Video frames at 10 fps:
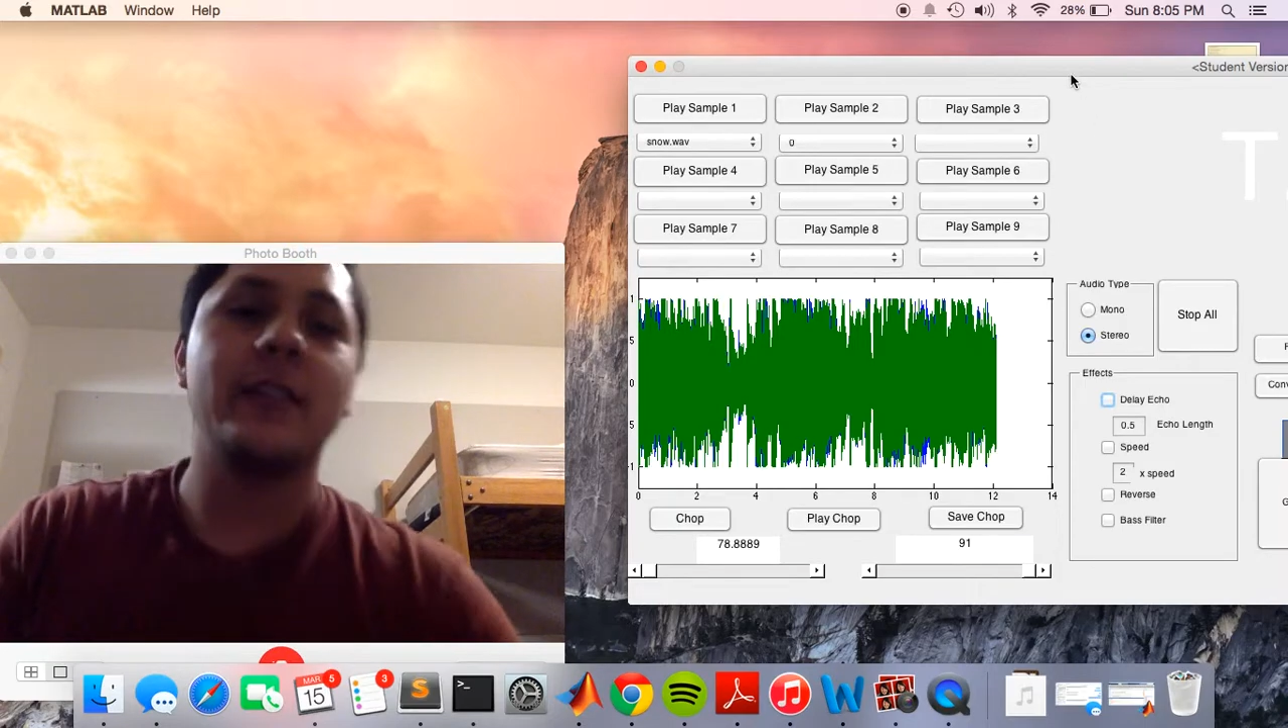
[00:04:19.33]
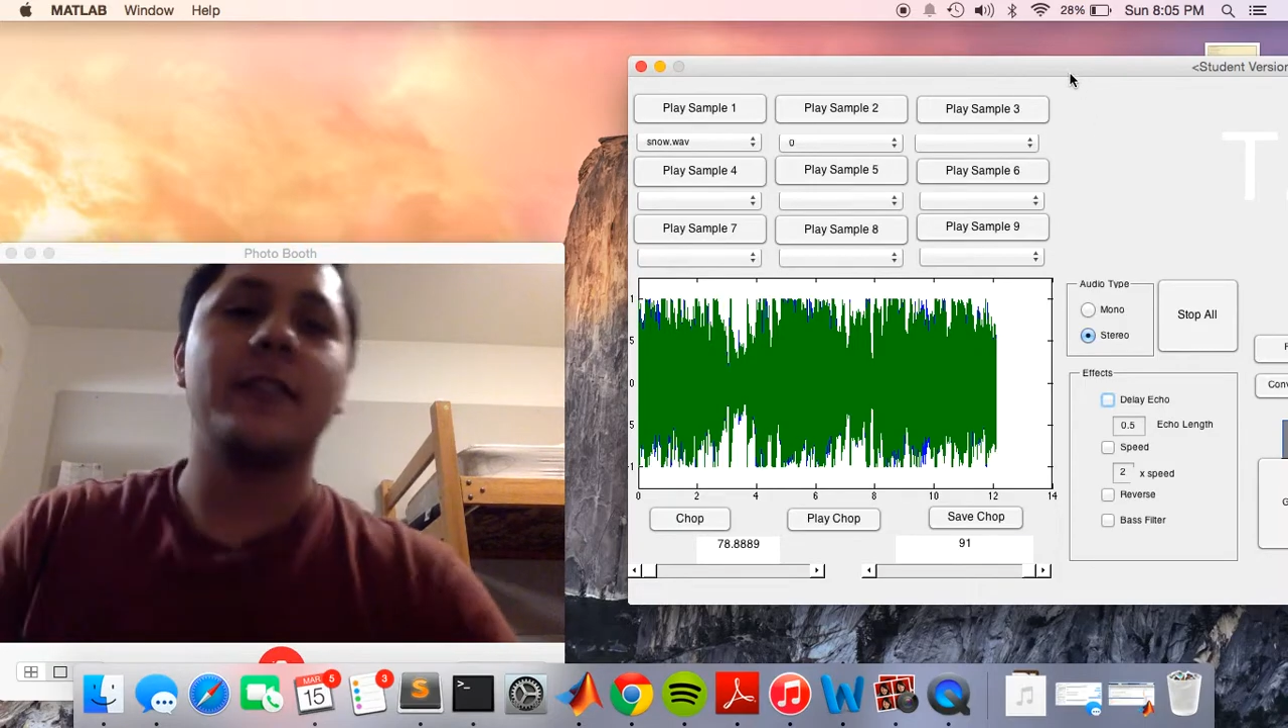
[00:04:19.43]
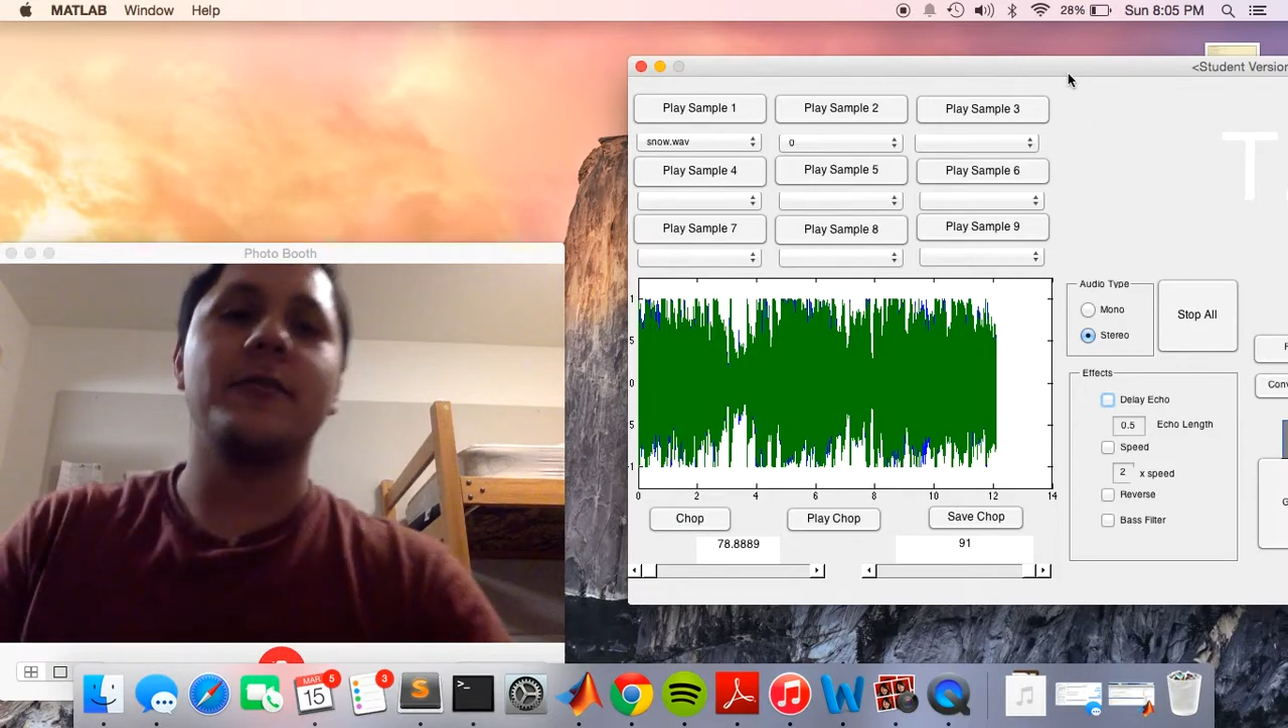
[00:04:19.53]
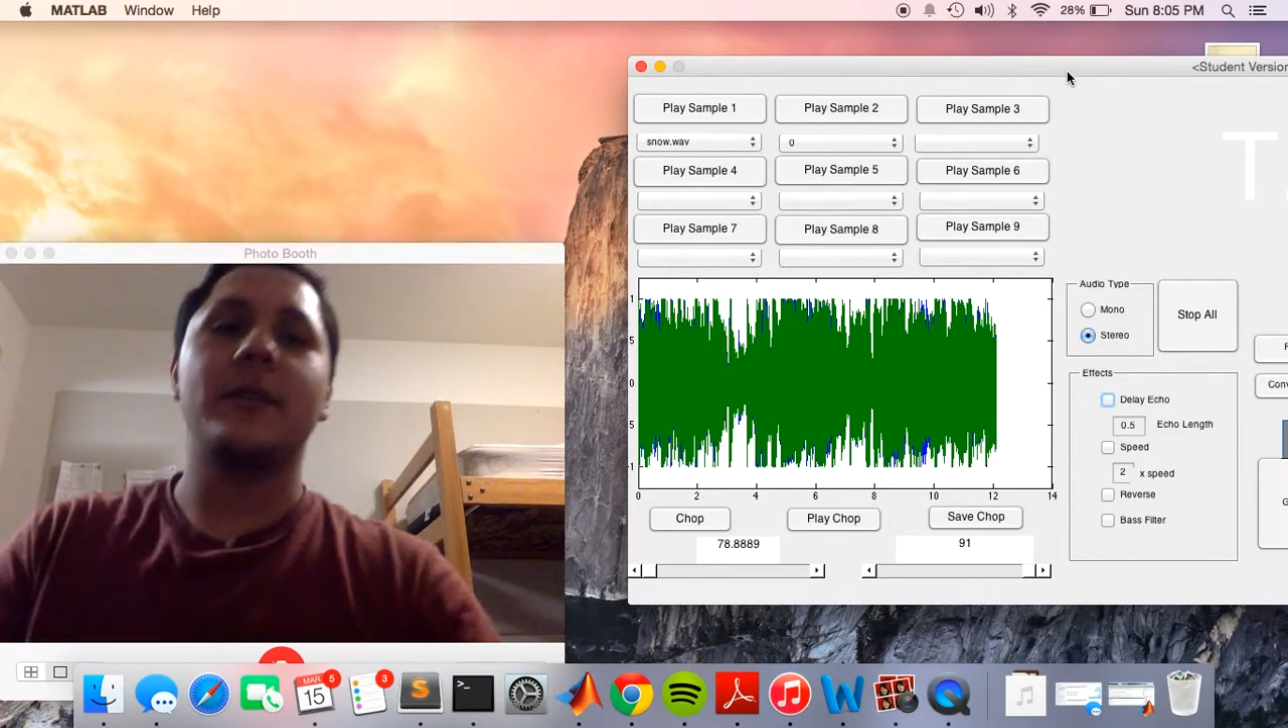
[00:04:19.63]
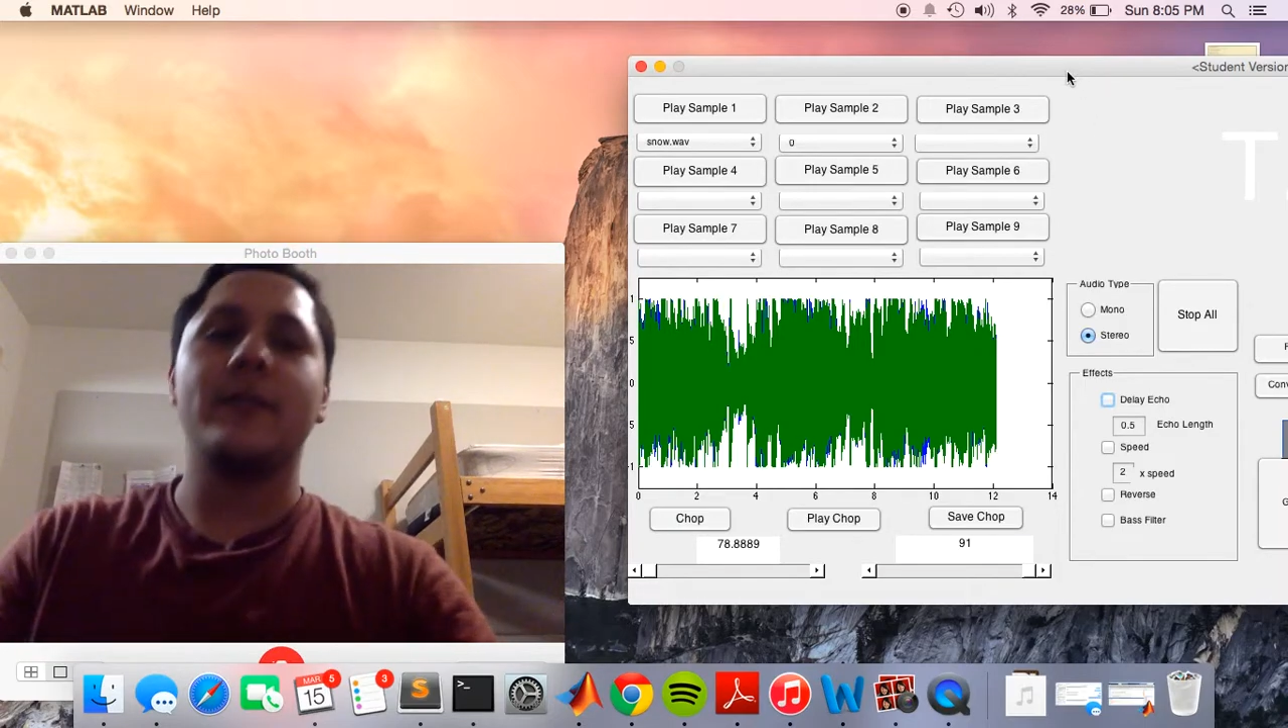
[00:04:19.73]

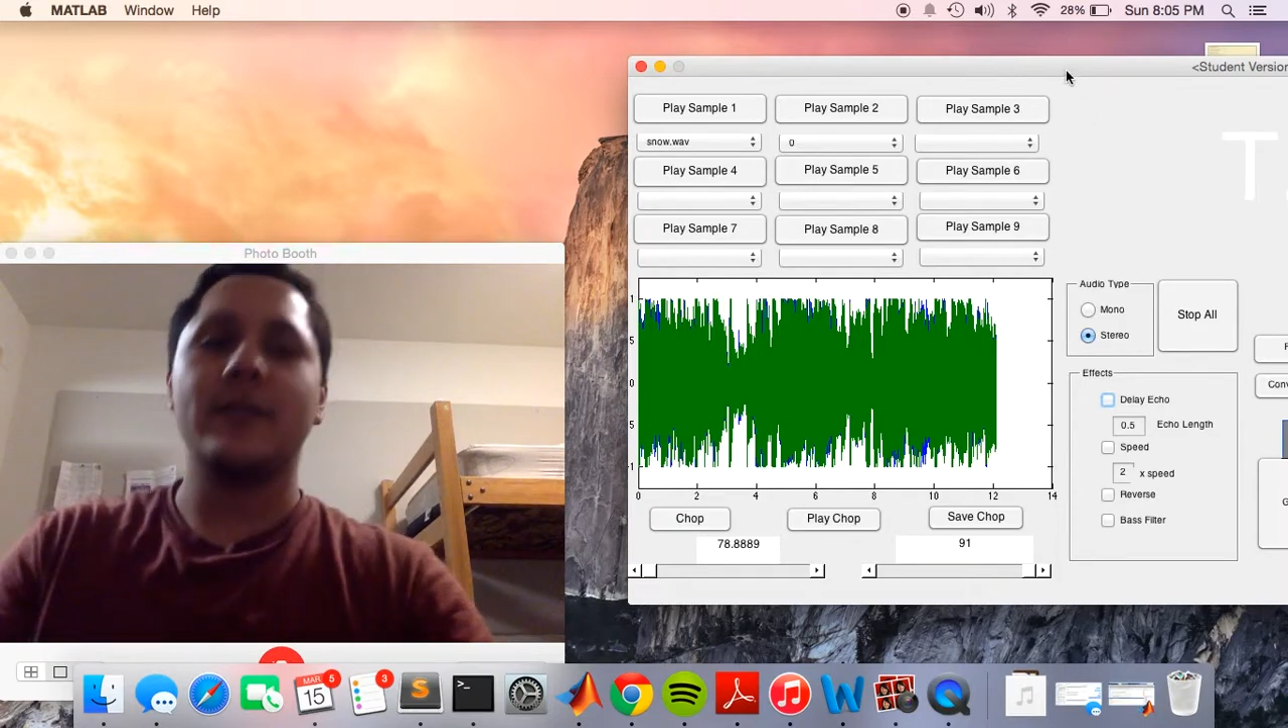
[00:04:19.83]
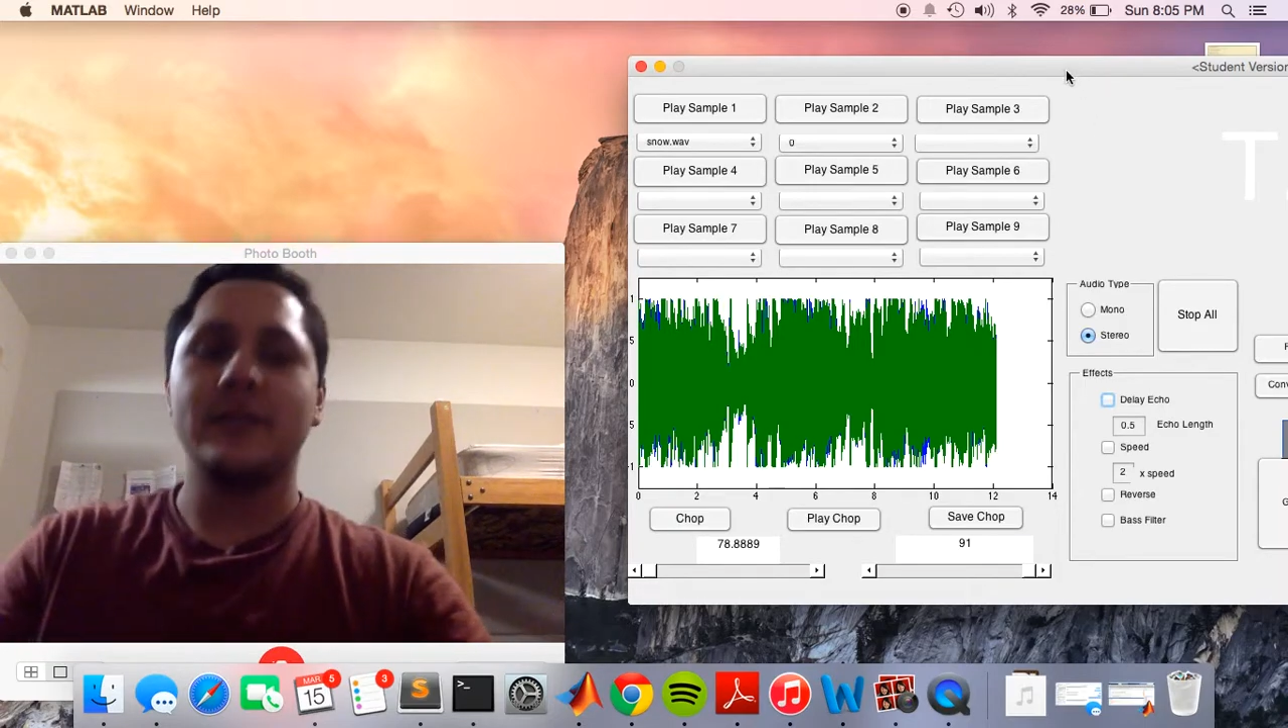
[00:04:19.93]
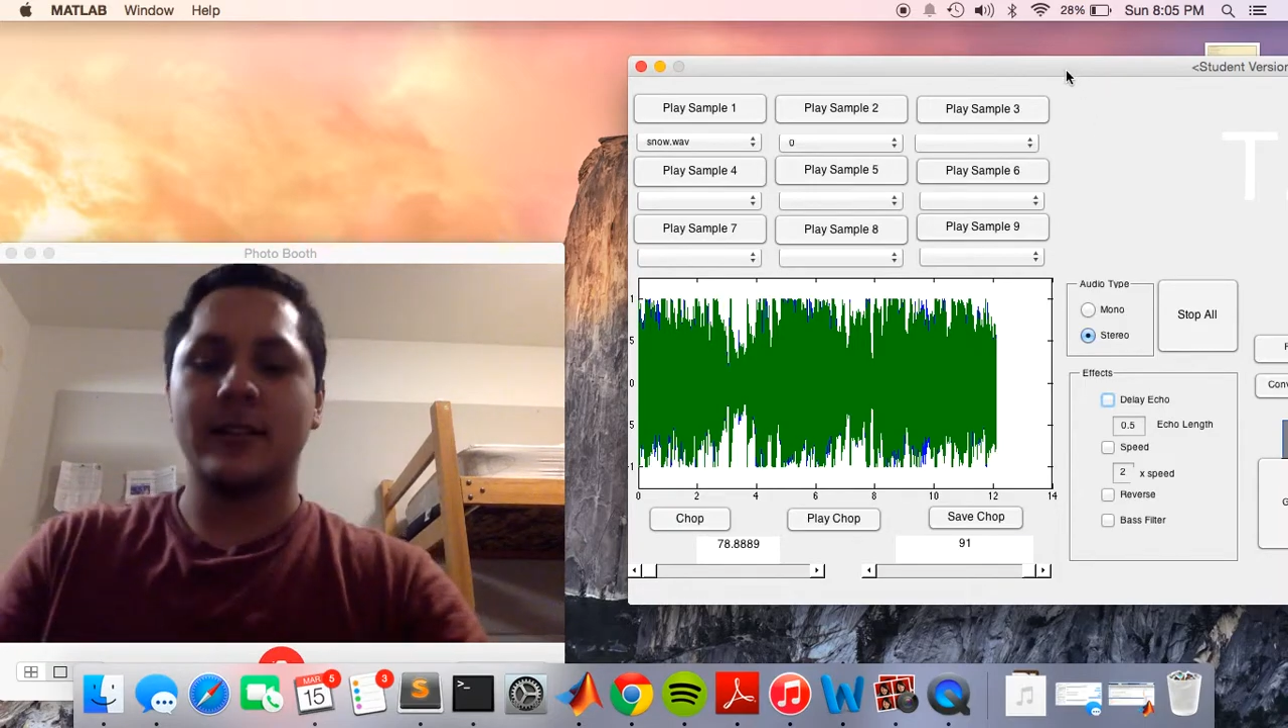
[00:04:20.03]
face right now